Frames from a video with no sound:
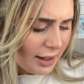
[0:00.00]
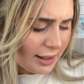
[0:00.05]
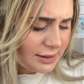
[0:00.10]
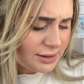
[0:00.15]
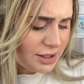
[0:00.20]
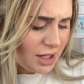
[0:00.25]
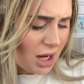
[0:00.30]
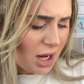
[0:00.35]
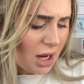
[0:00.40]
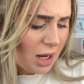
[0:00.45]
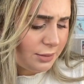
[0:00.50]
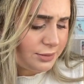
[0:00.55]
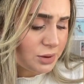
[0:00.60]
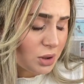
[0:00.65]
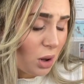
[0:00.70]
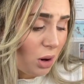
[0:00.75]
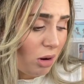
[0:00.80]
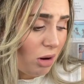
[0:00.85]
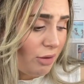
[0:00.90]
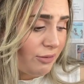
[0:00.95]
In
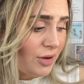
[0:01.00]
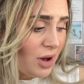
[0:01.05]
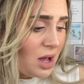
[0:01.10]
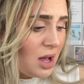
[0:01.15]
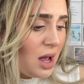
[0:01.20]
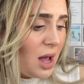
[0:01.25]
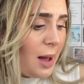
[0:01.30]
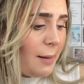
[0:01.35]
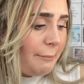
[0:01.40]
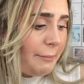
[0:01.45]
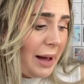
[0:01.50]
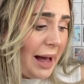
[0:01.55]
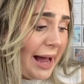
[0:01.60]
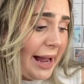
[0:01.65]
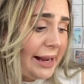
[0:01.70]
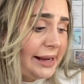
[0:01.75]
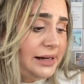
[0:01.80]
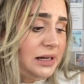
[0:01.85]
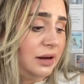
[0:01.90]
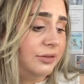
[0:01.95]
terms of
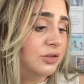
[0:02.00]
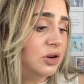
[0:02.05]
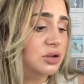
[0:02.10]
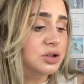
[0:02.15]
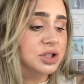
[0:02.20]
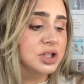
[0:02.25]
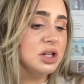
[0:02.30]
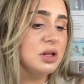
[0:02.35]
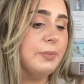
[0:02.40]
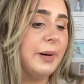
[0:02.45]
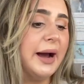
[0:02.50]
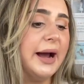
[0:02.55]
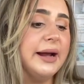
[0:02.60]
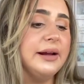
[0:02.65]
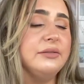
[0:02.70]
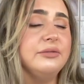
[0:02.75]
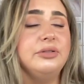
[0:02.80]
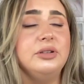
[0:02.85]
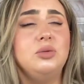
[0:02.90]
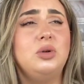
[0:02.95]
pain, I've got to show you the
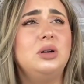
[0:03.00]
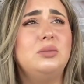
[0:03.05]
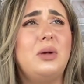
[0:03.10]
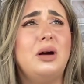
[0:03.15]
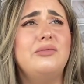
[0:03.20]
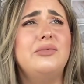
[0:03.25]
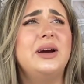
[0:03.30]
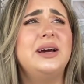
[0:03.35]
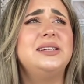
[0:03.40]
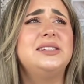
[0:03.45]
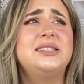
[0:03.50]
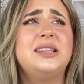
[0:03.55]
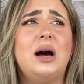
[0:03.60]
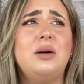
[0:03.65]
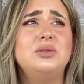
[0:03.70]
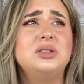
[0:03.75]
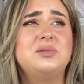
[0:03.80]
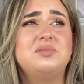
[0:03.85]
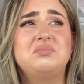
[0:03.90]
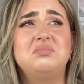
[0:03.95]
pain for the one on my wrist.
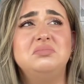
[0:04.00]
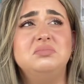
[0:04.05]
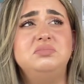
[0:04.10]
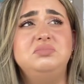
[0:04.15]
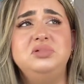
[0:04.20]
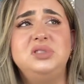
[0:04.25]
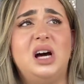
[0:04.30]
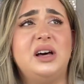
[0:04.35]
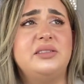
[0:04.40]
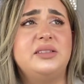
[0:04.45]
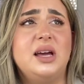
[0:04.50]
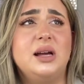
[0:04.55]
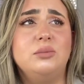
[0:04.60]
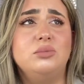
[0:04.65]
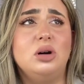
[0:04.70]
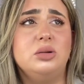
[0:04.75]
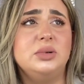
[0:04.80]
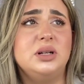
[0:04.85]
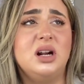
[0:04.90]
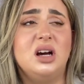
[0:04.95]
That was
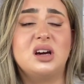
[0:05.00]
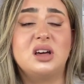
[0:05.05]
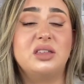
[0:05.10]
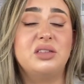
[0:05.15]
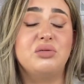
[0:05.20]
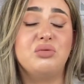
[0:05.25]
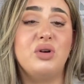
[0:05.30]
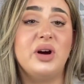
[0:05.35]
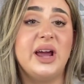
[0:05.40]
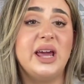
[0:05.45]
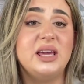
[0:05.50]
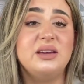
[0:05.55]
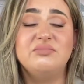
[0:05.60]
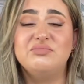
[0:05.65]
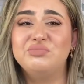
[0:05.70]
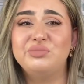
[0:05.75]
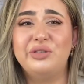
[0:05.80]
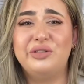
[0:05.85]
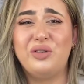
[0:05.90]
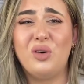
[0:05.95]
nothing, probably like a 3,
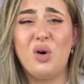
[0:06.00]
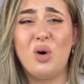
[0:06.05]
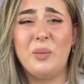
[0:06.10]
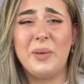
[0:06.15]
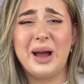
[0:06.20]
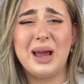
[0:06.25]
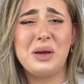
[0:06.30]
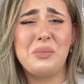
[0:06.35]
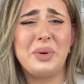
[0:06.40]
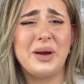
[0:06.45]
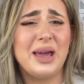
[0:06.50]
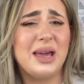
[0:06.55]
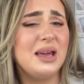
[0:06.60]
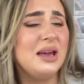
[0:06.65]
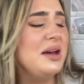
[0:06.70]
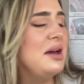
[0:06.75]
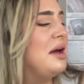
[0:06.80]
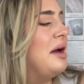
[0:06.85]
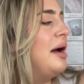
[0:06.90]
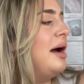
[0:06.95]
4
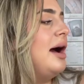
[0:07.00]
maybe.